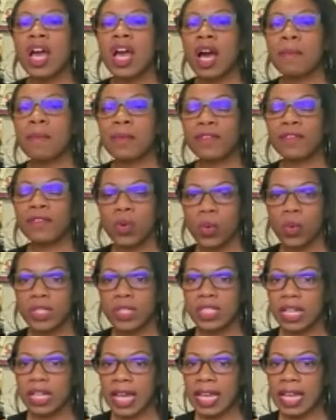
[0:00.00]
Um, of
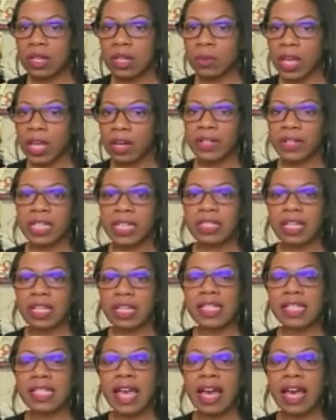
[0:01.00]
course, the anal area does